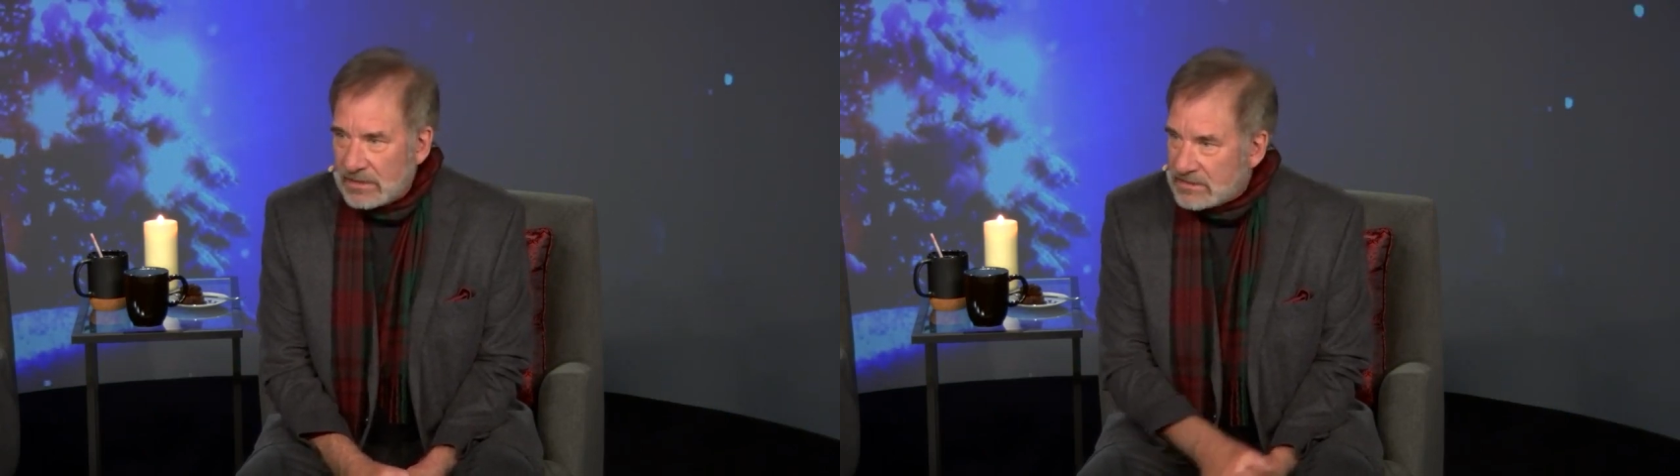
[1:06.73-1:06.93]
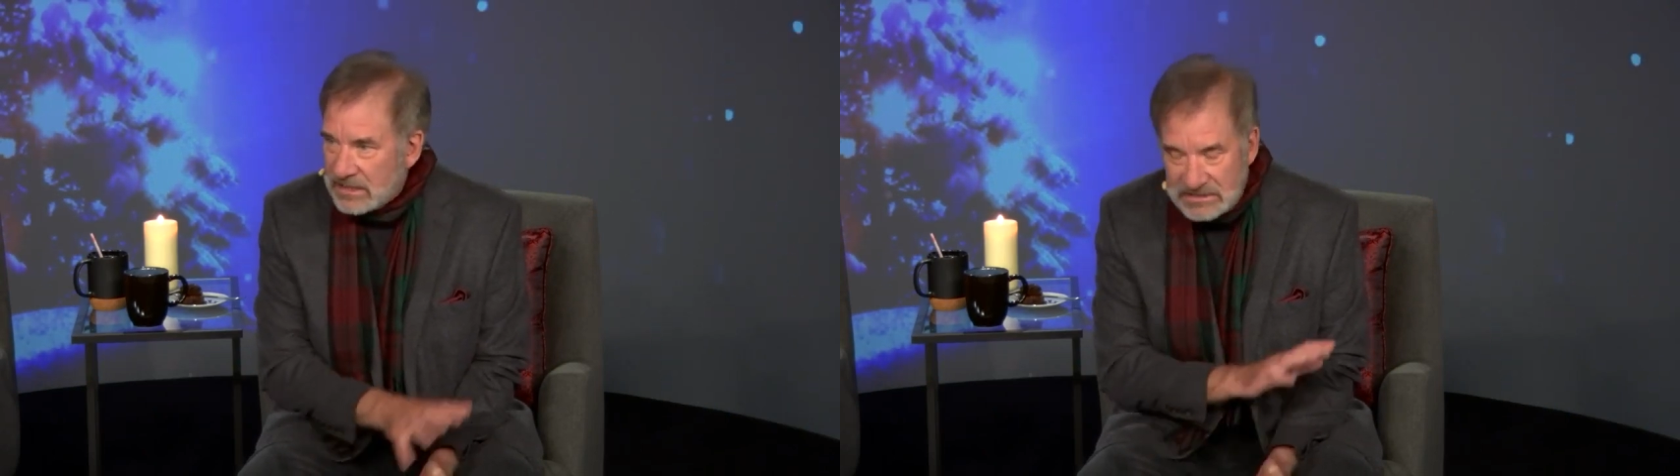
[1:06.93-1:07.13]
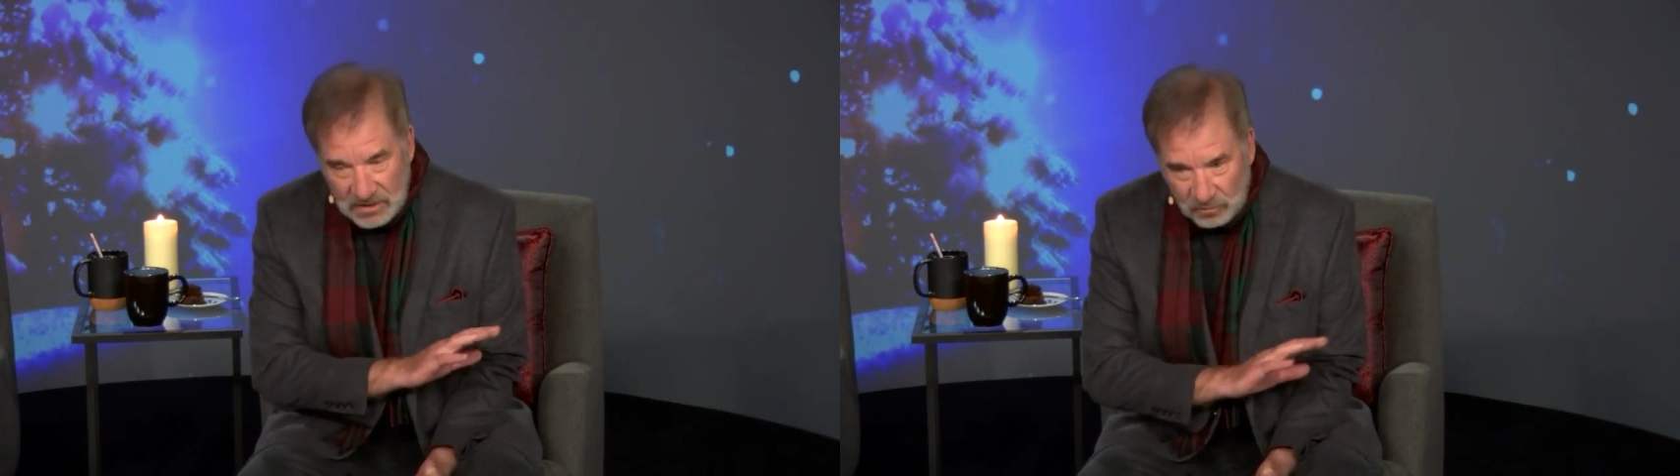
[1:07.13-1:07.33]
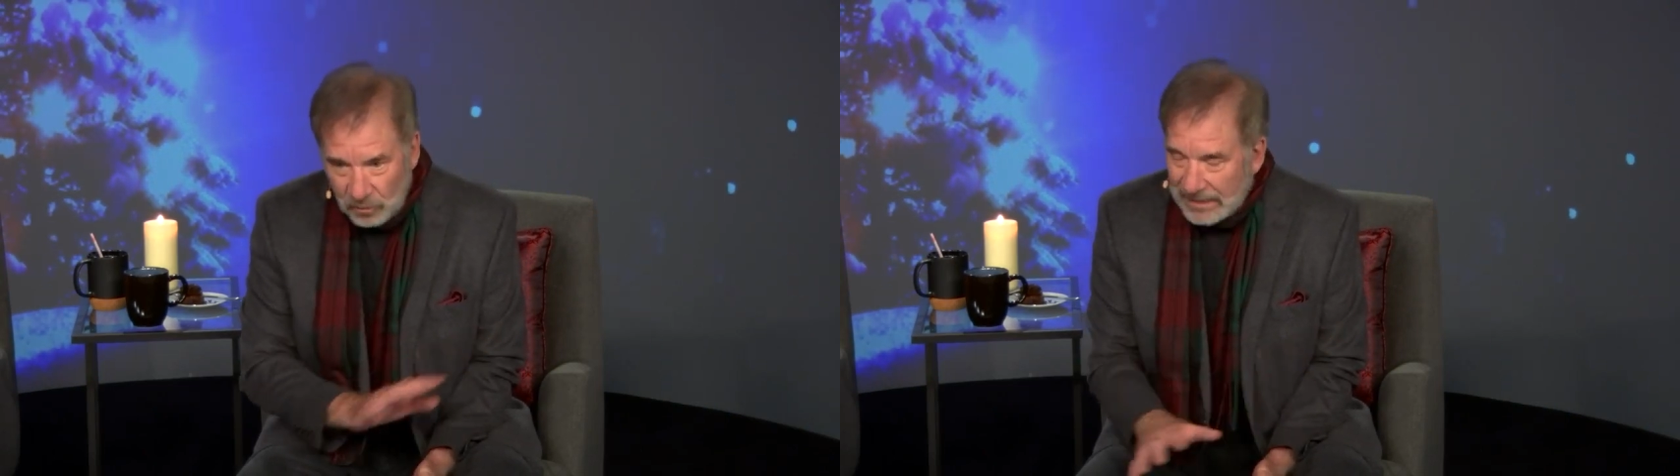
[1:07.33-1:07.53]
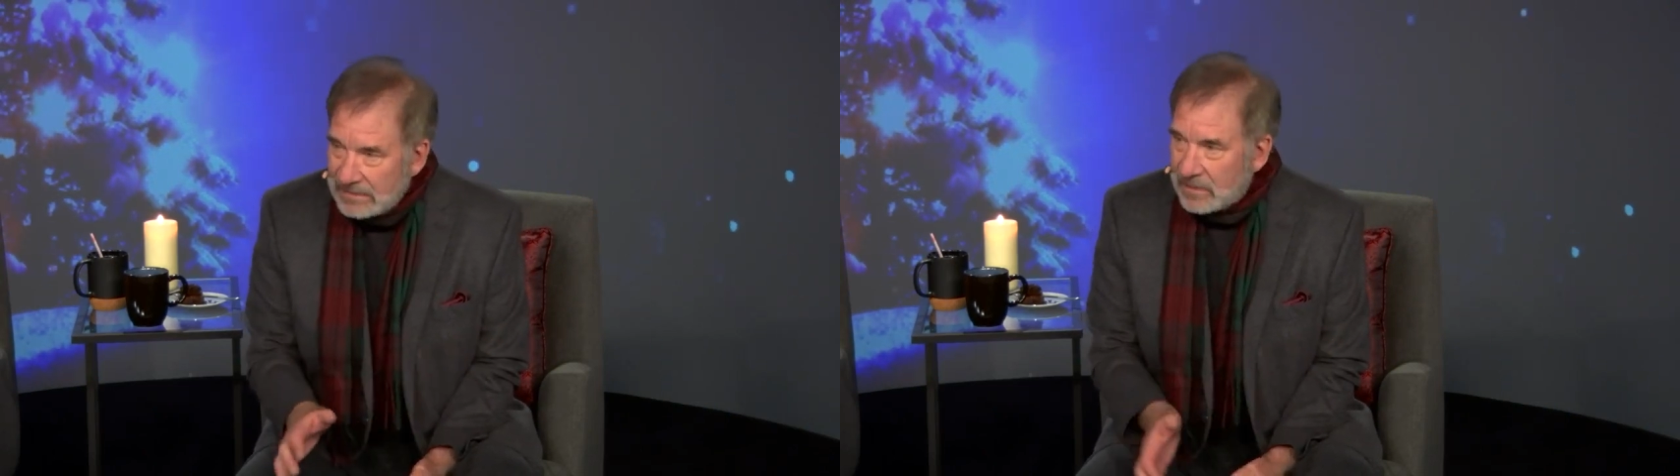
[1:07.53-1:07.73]
It says that
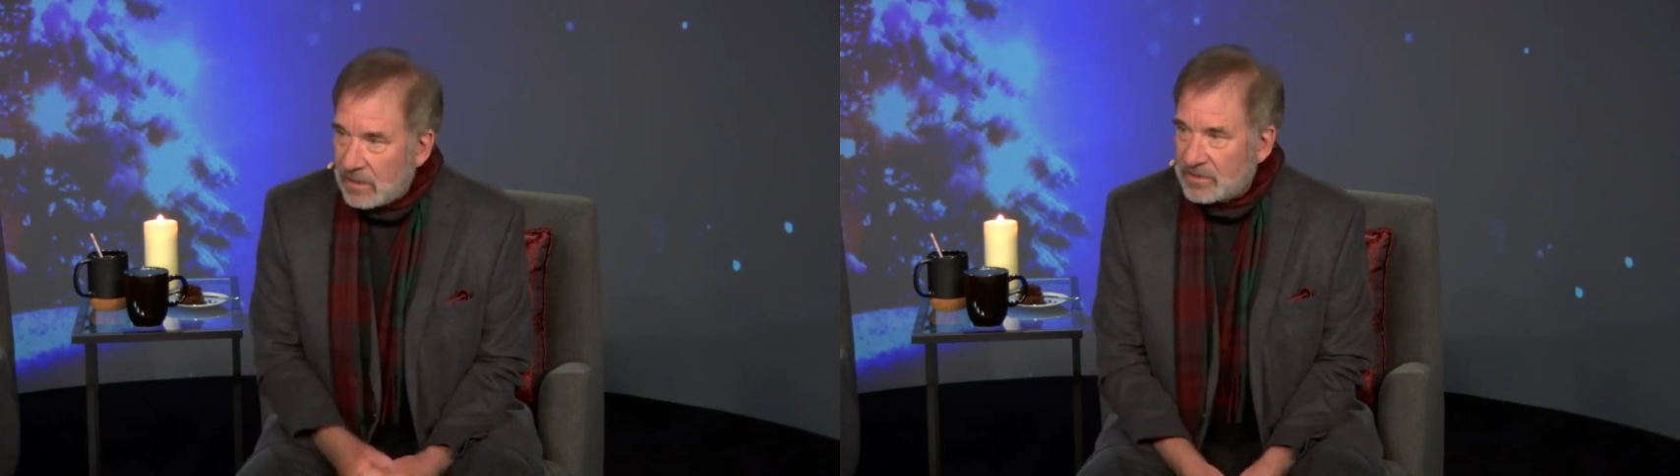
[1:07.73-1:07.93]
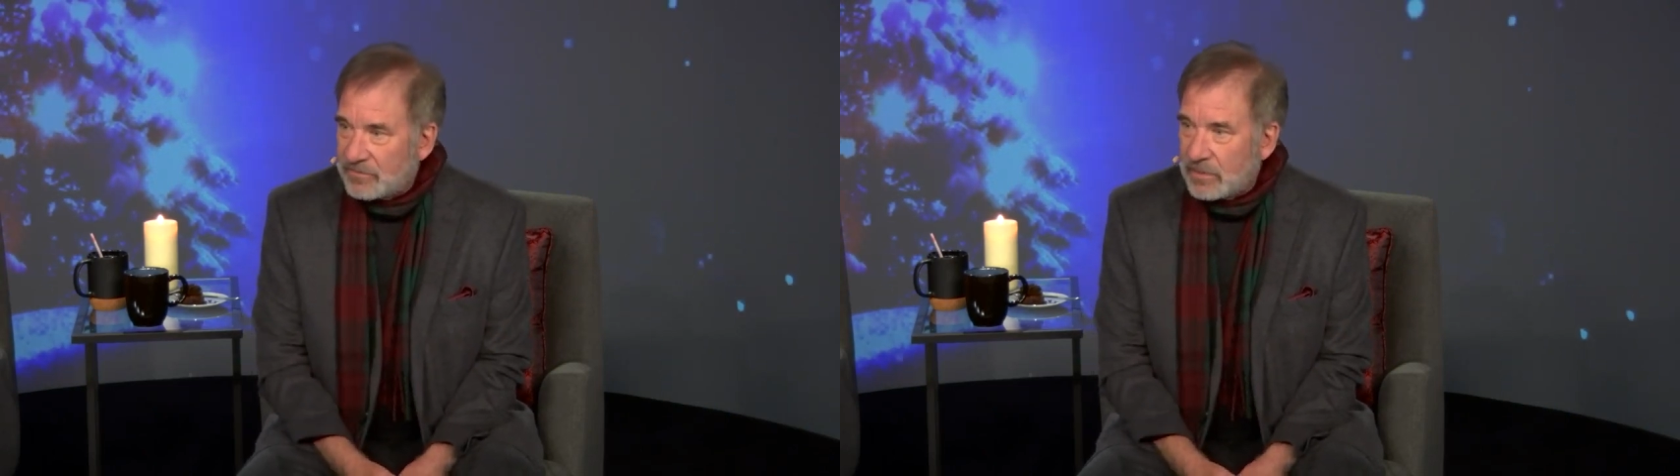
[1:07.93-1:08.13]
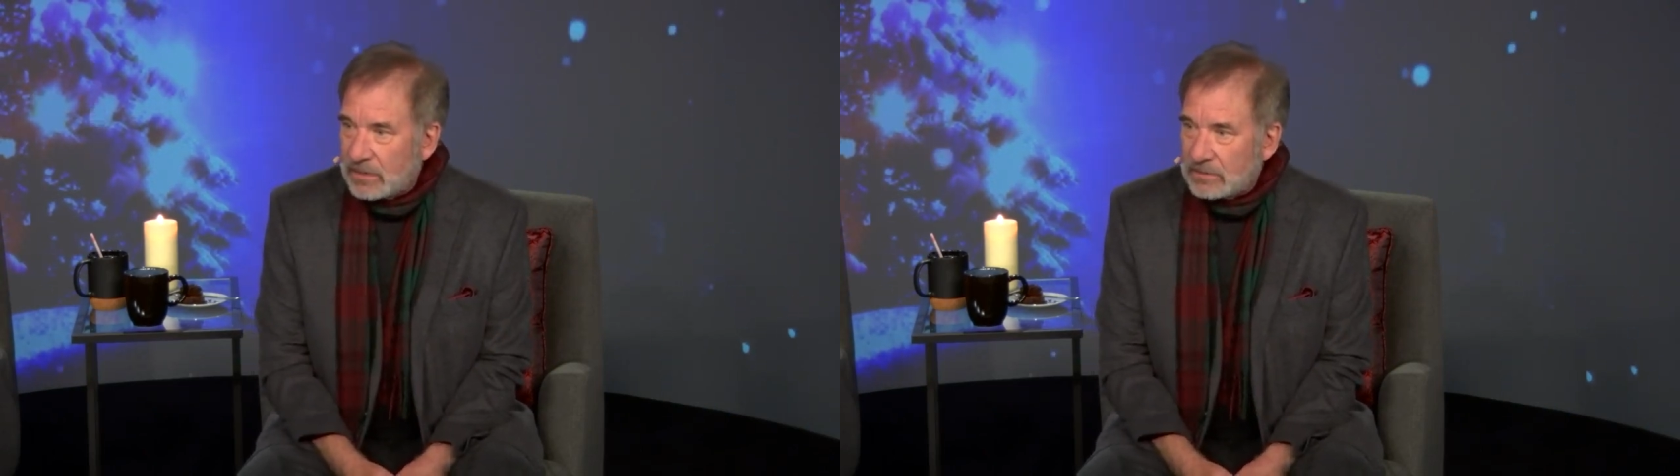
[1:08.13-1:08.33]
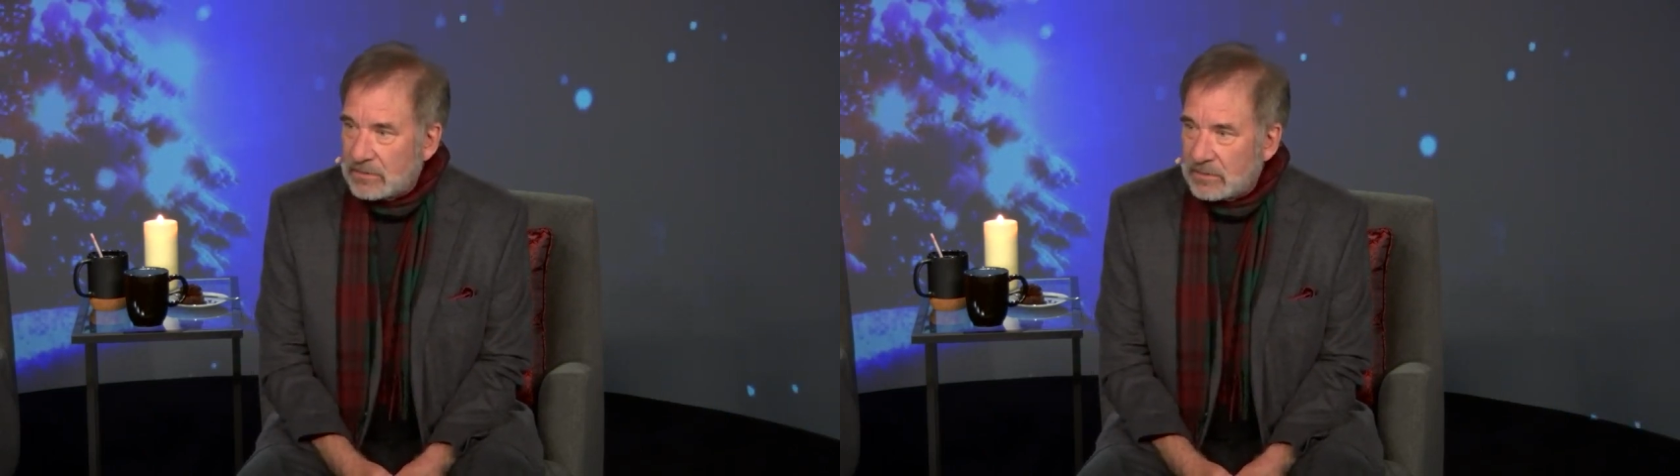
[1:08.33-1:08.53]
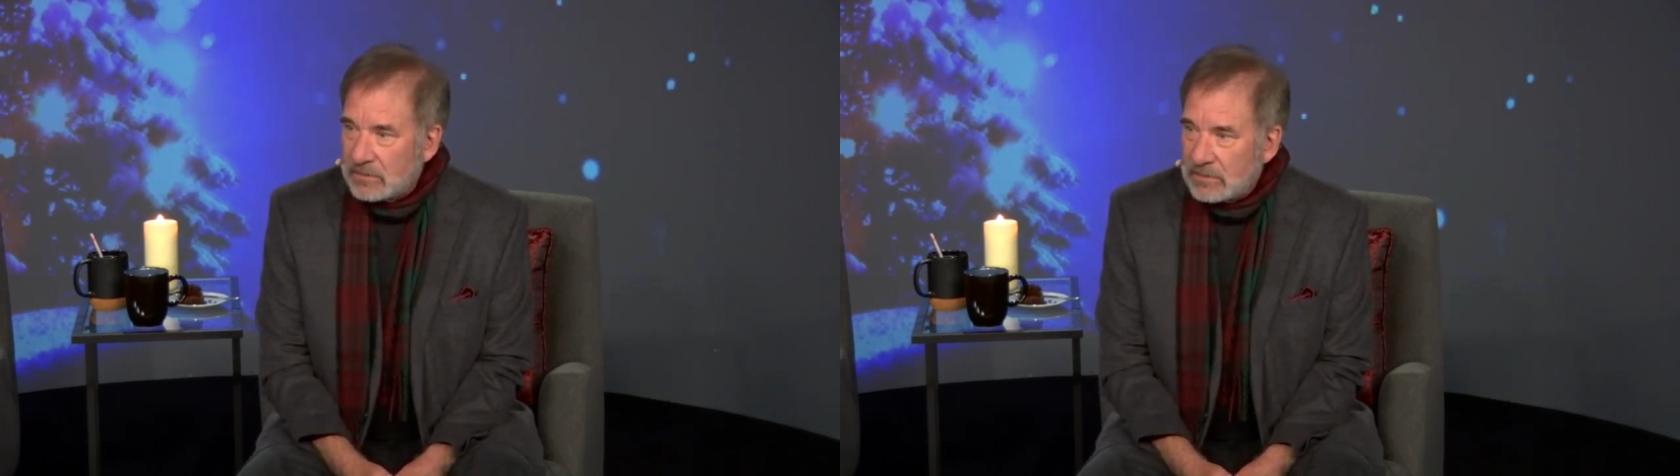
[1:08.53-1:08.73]
right there. It's very
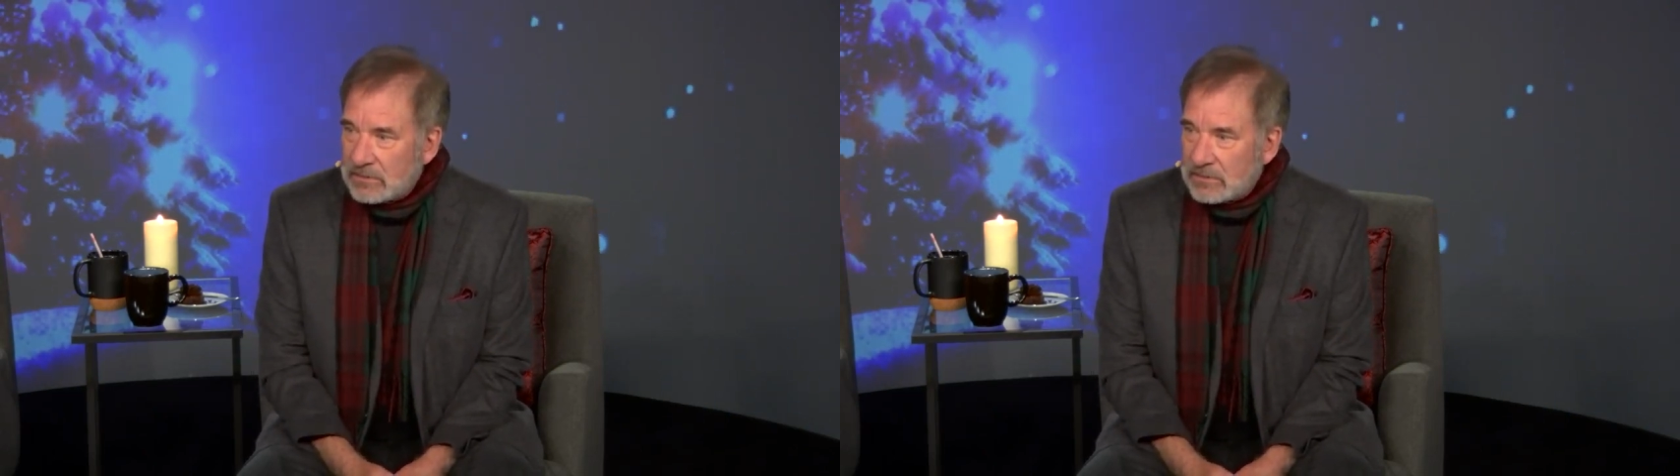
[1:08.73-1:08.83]
clear.